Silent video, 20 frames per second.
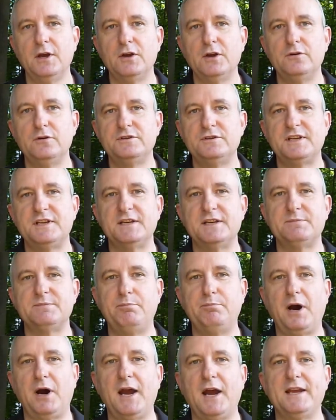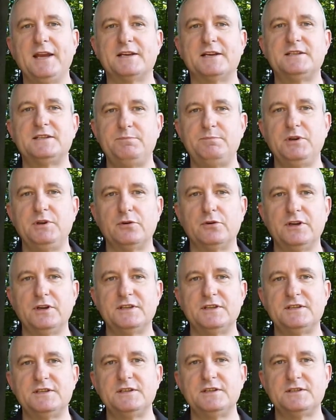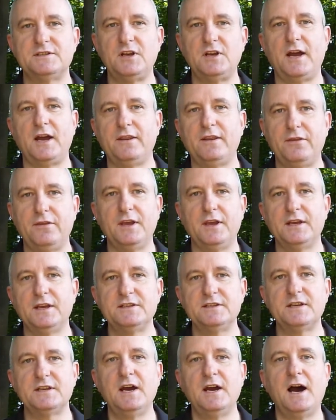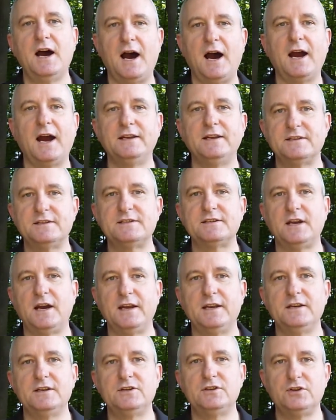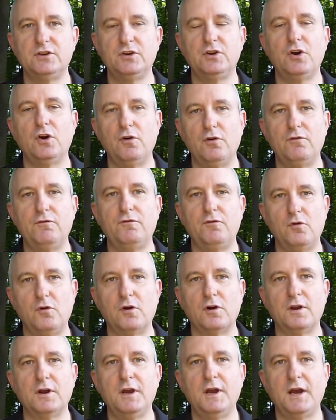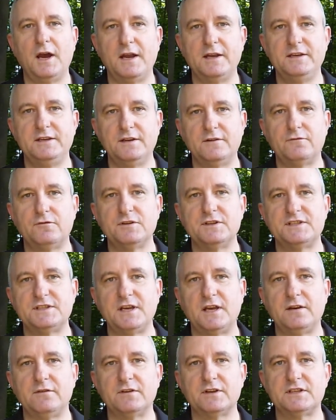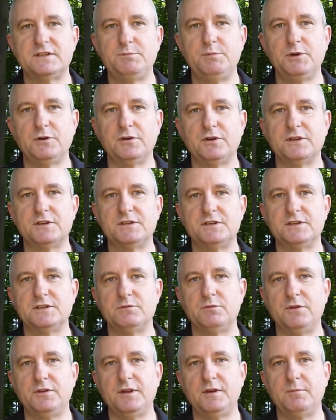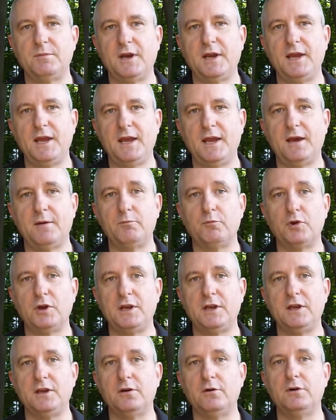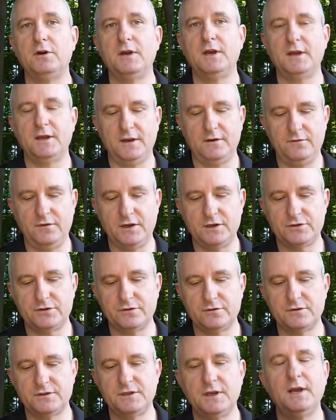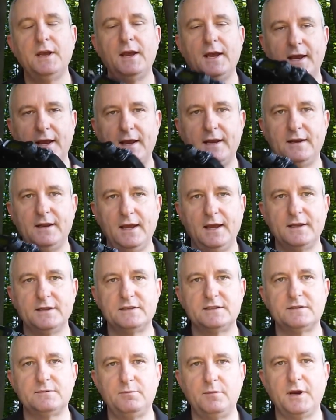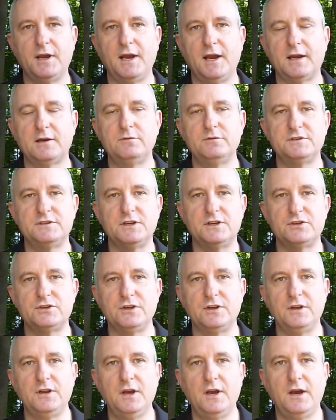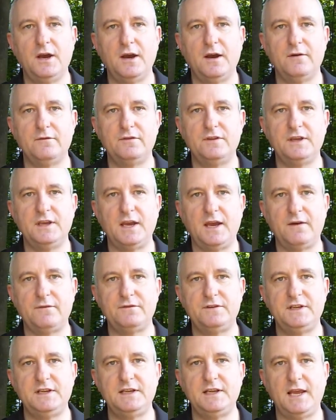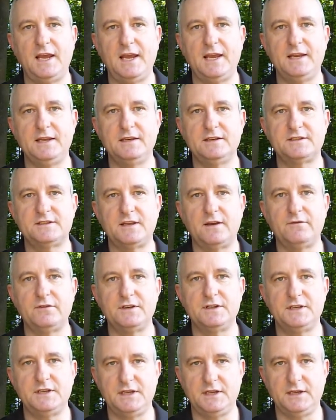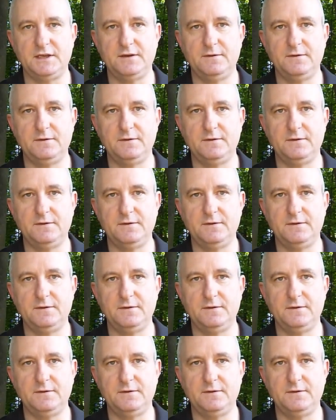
who says buy experiences, not things, I decided to go for a different set of experiences within my ham radio adventures, and hence my acquisition of the FT-817.